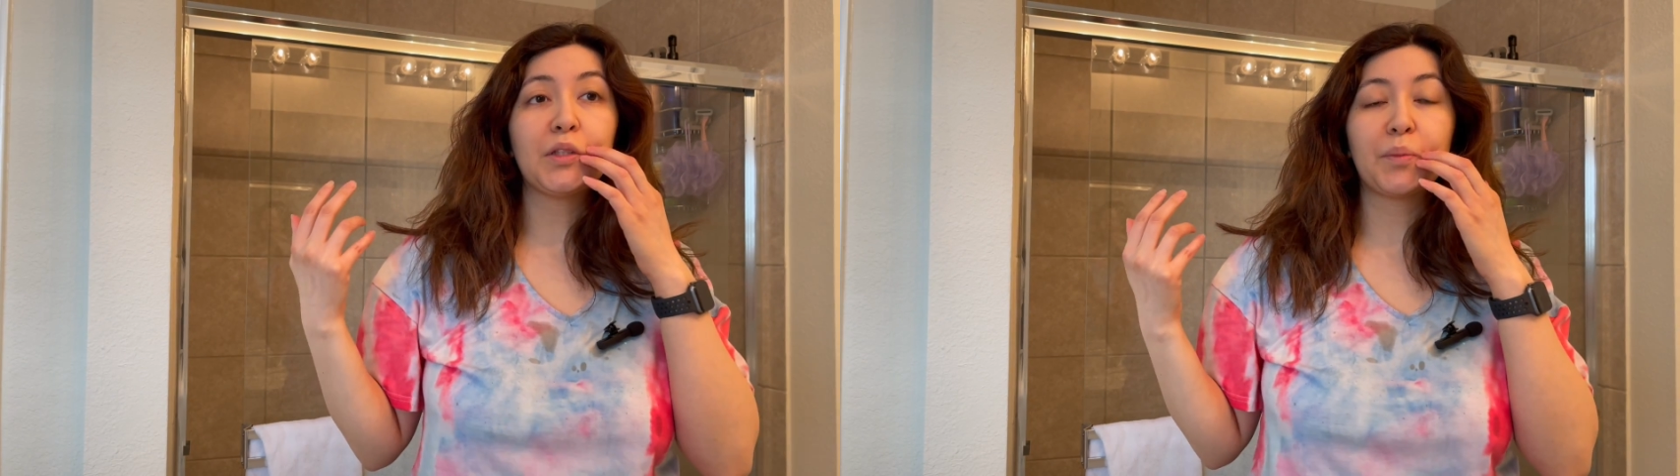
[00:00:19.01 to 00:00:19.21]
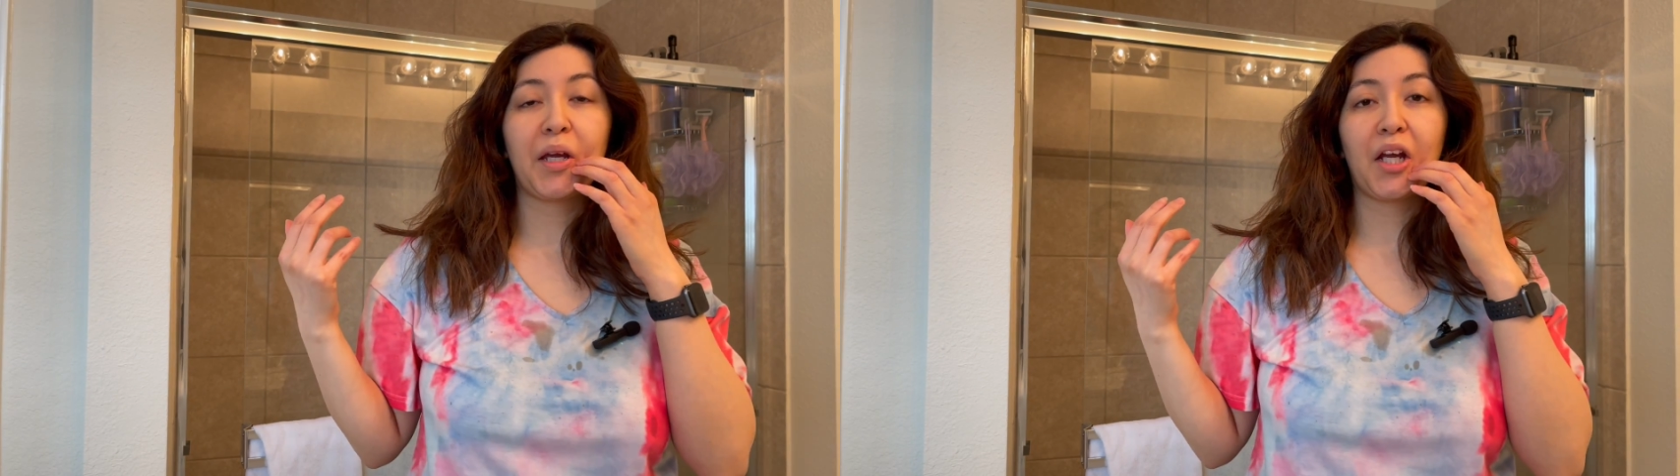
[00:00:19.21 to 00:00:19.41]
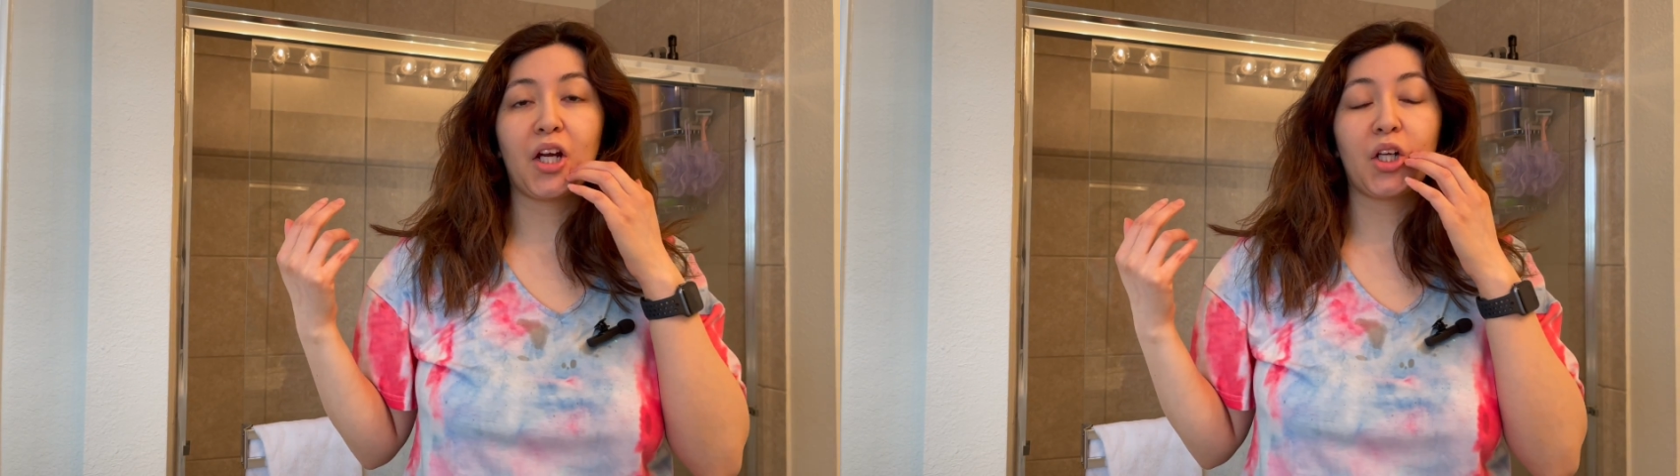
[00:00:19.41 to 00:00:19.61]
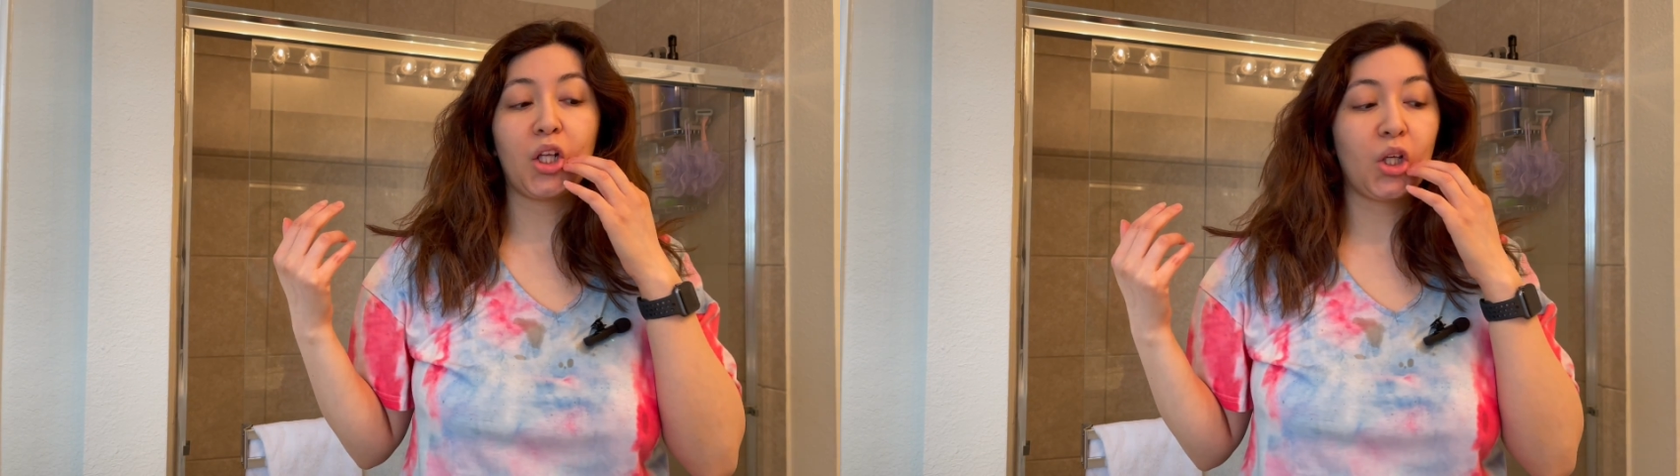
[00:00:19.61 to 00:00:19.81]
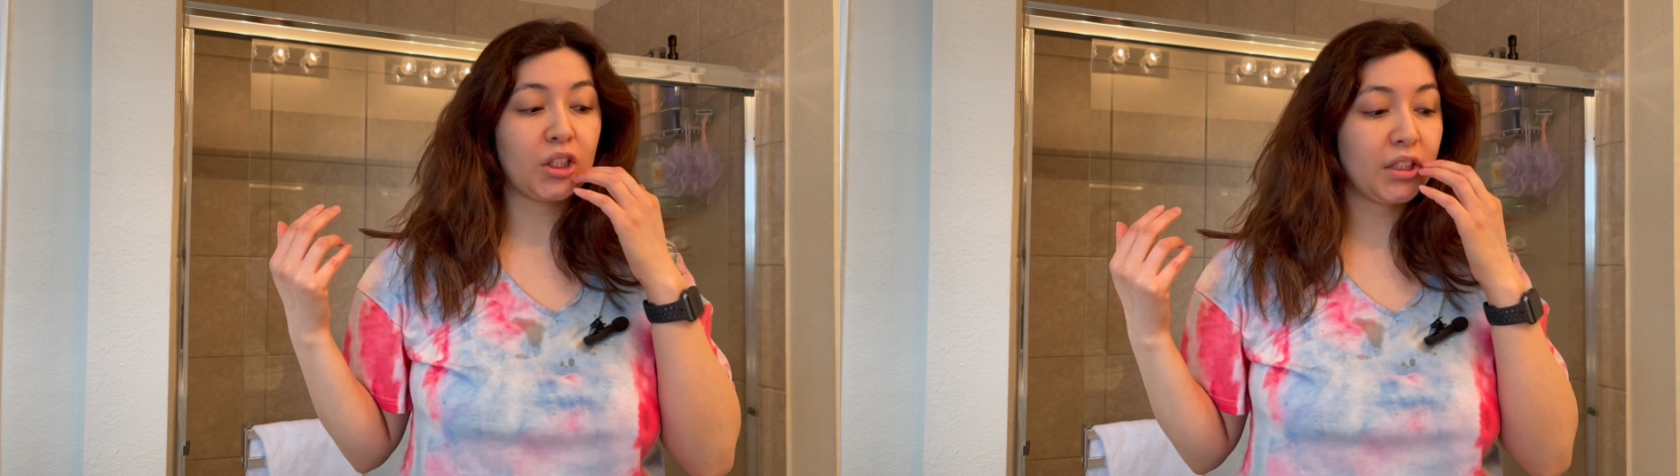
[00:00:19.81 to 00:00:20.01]
to my hair in a
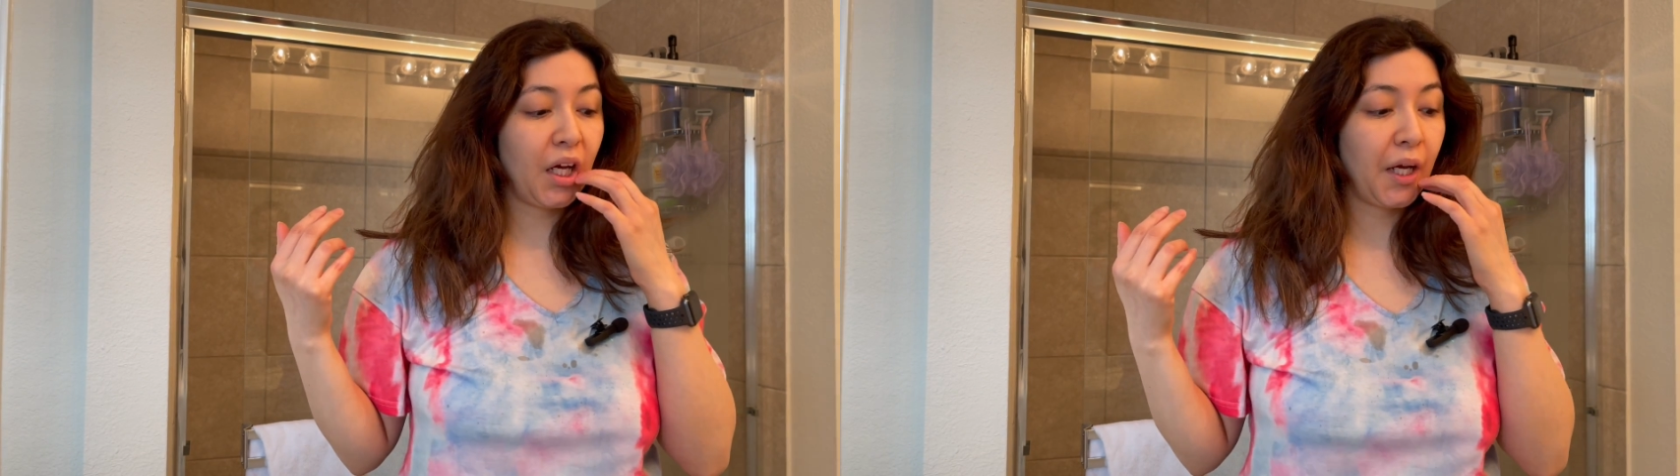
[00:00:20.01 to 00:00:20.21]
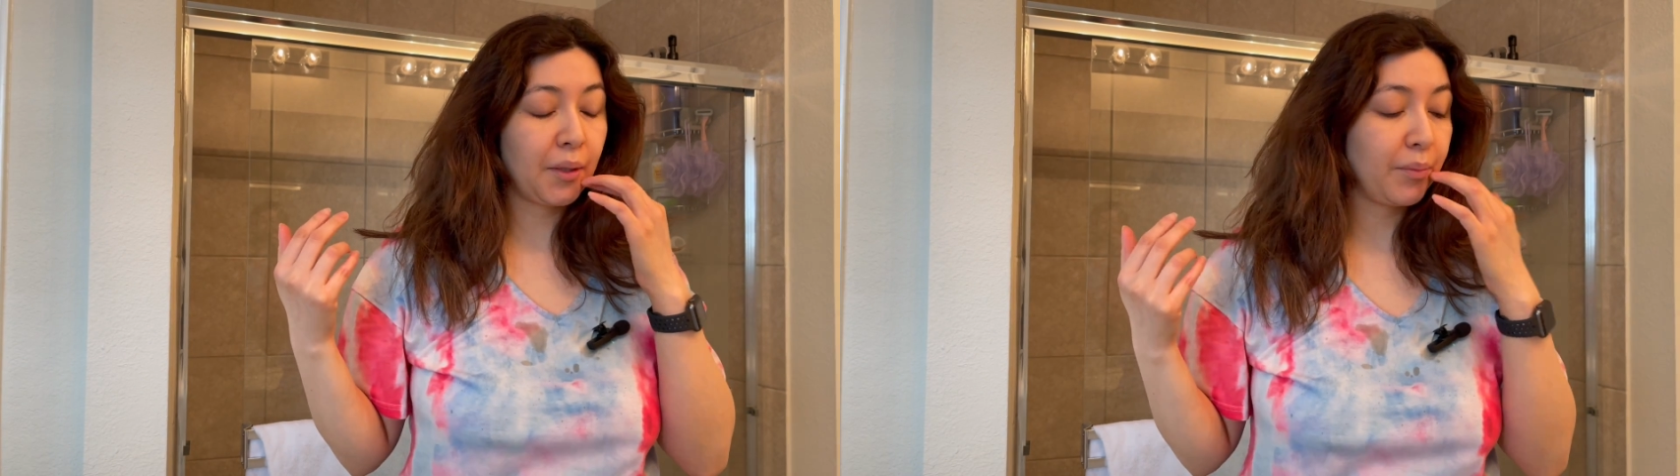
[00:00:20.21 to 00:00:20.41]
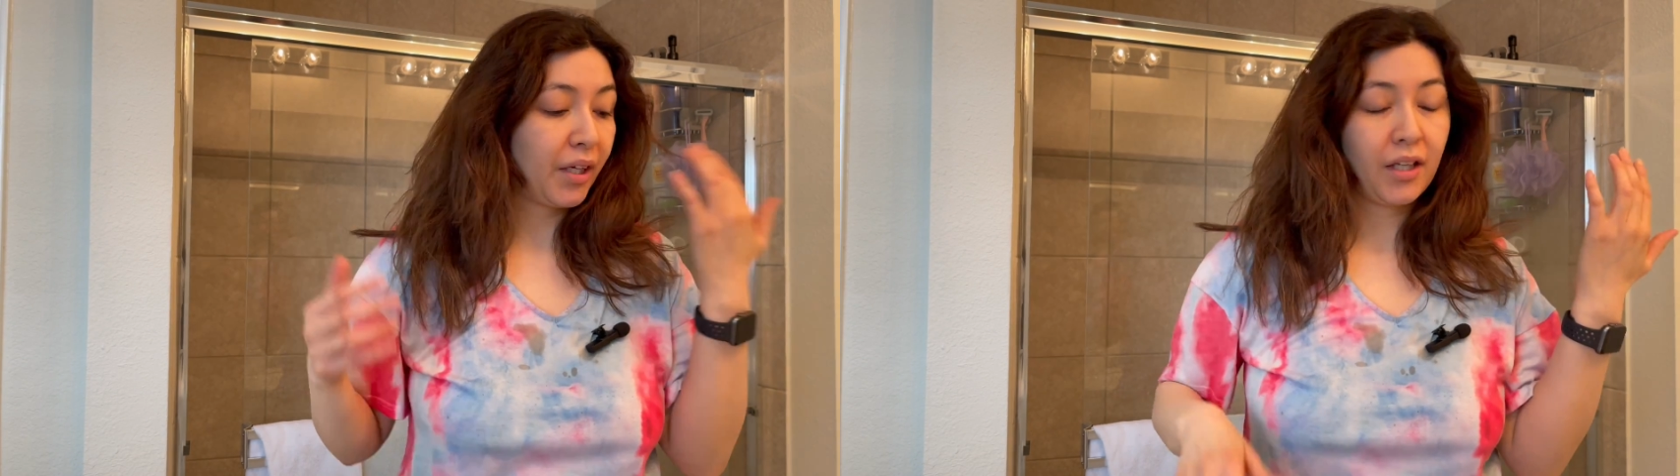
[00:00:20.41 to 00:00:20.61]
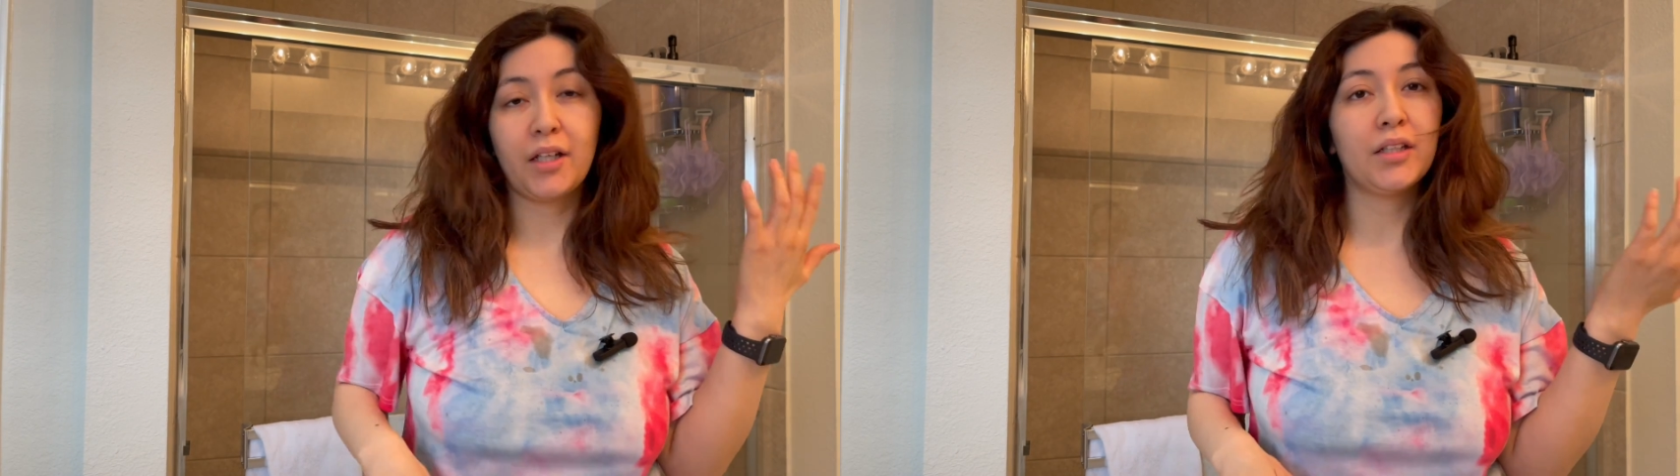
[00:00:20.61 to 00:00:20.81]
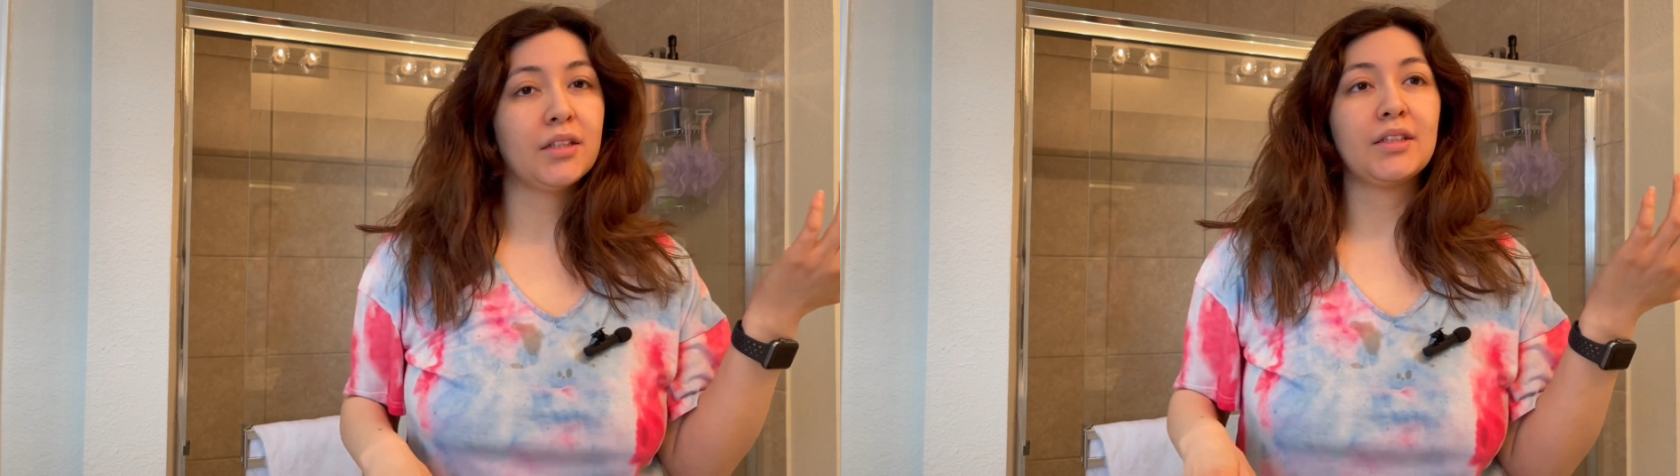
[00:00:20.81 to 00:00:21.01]
long time
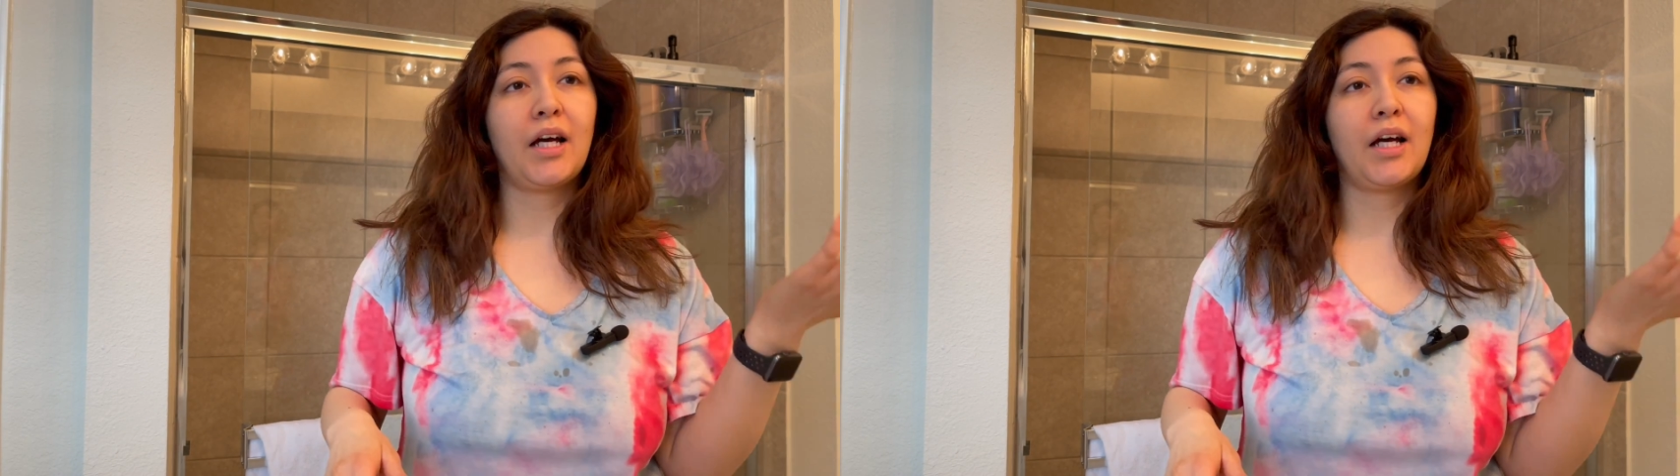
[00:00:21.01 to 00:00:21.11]
because